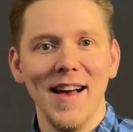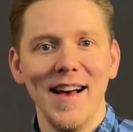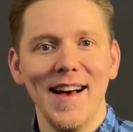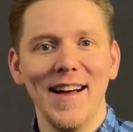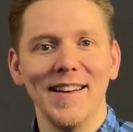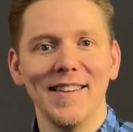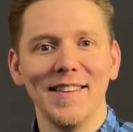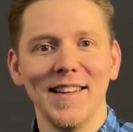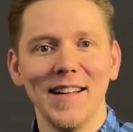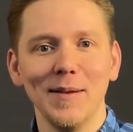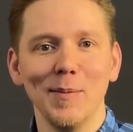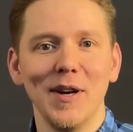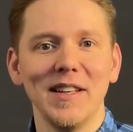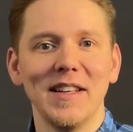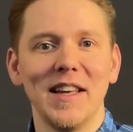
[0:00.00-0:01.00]
And that
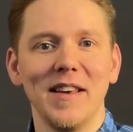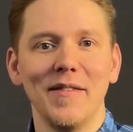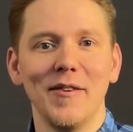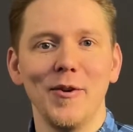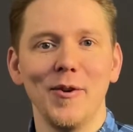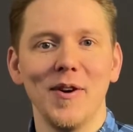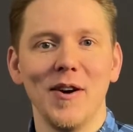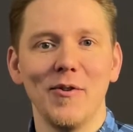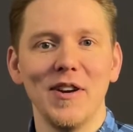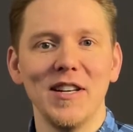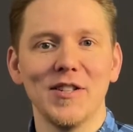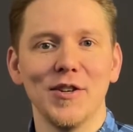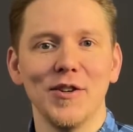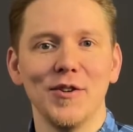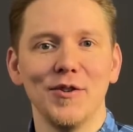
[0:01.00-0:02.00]
might give you a
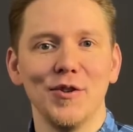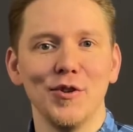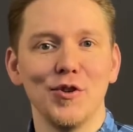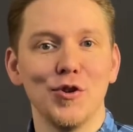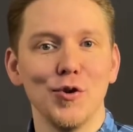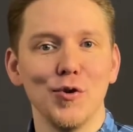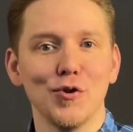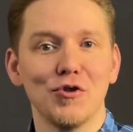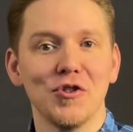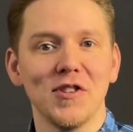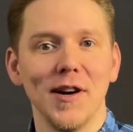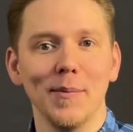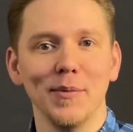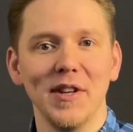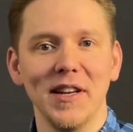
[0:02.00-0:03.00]
reason to choose
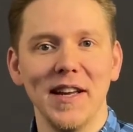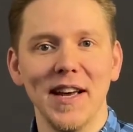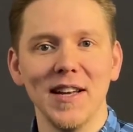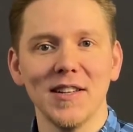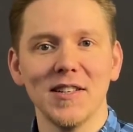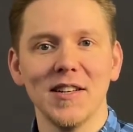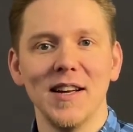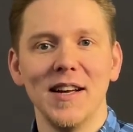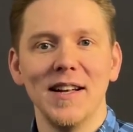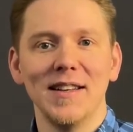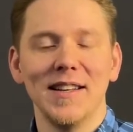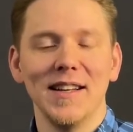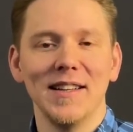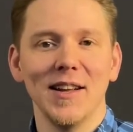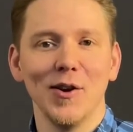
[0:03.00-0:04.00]
something else
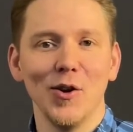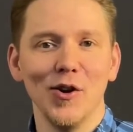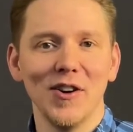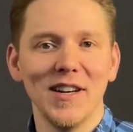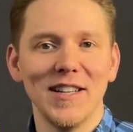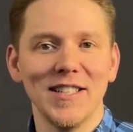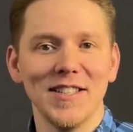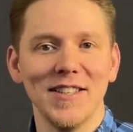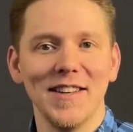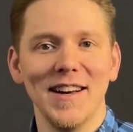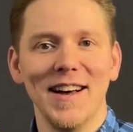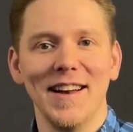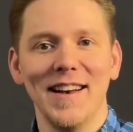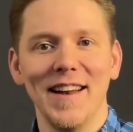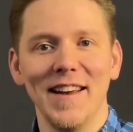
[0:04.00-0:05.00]
than the longest
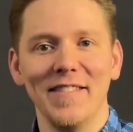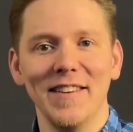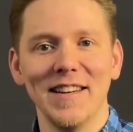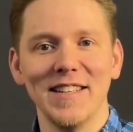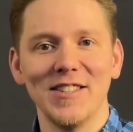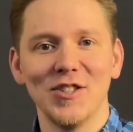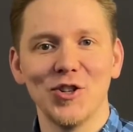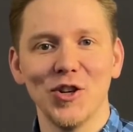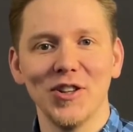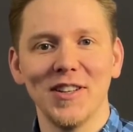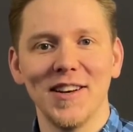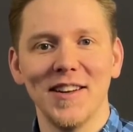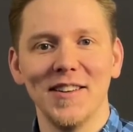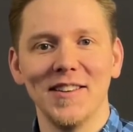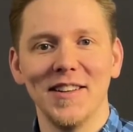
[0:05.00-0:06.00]
and heaviest
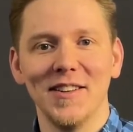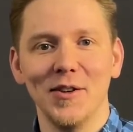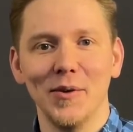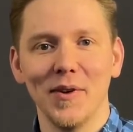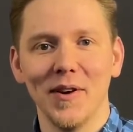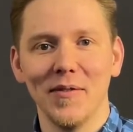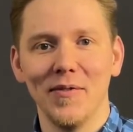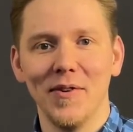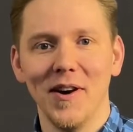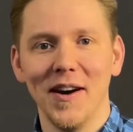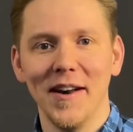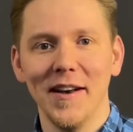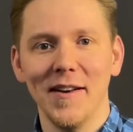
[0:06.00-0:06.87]
shotgun that you can find.